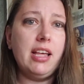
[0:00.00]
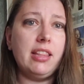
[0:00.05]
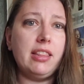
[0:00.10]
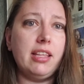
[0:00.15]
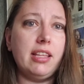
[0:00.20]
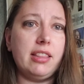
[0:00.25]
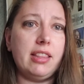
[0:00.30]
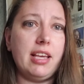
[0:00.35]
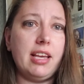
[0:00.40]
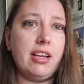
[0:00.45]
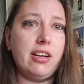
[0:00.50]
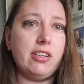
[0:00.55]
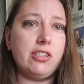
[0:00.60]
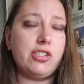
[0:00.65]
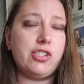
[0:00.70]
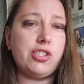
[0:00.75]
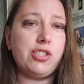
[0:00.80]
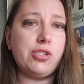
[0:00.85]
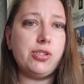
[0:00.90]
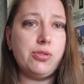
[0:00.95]
that they are
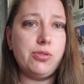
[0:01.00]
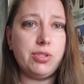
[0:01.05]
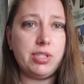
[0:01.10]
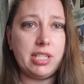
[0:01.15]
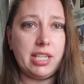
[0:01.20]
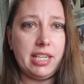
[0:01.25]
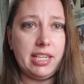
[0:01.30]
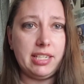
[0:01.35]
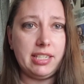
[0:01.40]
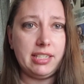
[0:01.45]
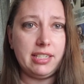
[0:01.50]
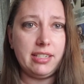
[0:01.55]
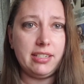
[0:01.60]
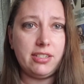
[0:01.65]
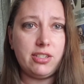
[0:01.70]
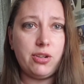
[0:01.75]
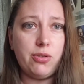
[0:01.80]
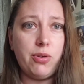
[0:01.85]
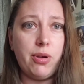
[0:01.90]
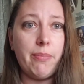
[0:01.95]
choosing
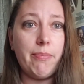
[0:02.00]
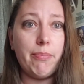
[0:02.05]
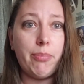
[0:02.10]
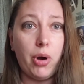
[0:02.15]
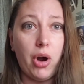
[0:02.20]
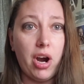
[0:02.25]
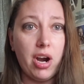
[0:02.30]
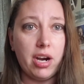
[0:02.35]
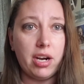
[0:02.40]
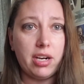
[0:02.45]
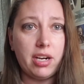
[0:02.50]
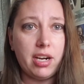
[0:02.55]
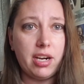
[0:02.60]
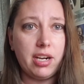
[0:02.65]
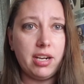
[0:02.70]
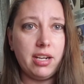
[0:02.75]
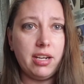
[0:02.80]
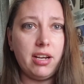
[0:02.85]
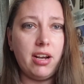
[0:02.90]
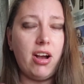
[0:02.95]
to embark
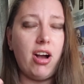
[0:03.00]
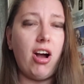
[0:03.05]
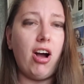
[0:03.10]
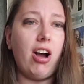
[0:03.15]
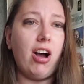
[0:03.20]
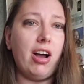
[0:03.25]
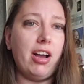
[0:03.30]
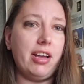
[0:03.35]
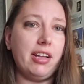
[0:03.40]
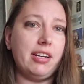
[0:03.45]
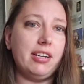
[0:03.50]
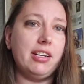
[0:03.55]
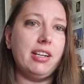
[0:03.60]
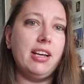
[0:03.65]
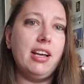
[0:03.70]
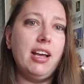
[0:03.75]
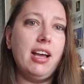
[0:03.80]
on